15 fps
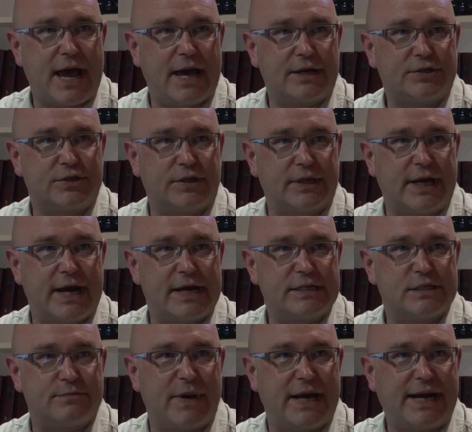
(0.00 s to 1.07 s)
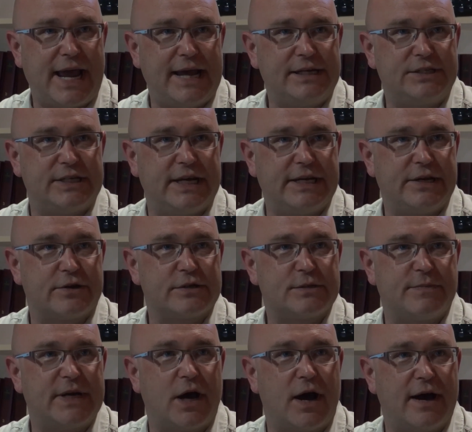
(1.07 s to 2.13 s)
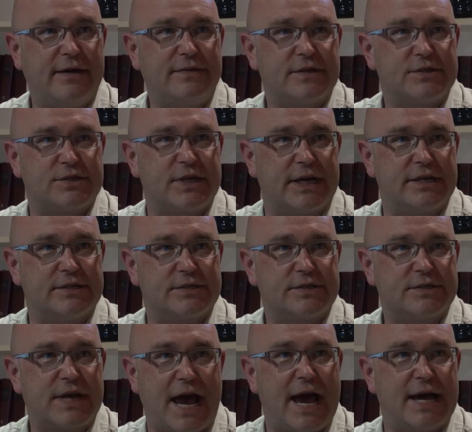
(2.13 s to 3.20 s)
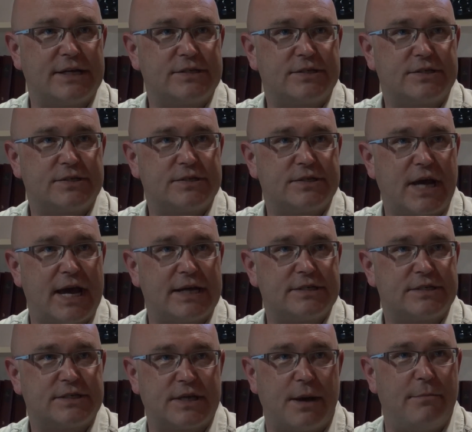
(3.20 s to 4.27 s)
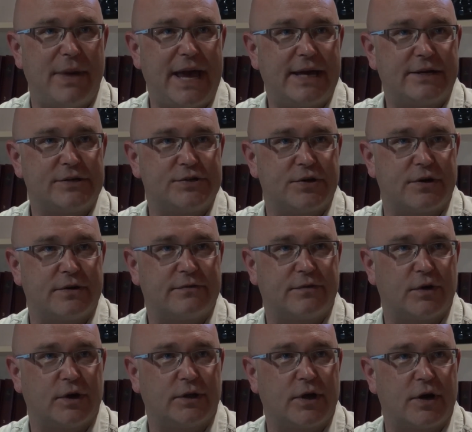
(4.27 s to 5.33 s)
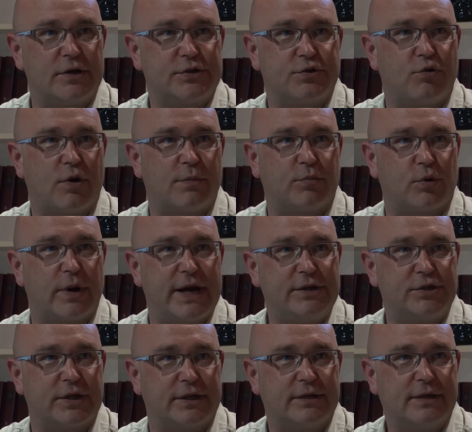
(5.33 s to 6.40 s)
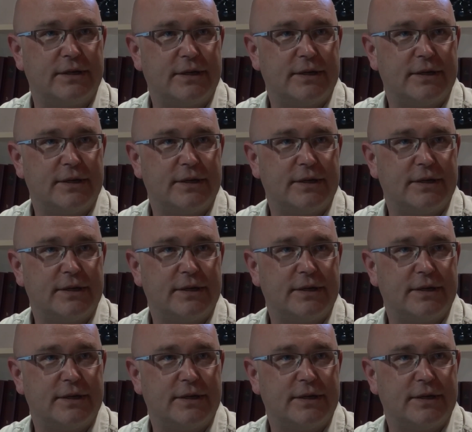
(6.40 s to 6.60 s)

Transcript: actually, I spent 18 years behind the scenes as a manager for a large corporation.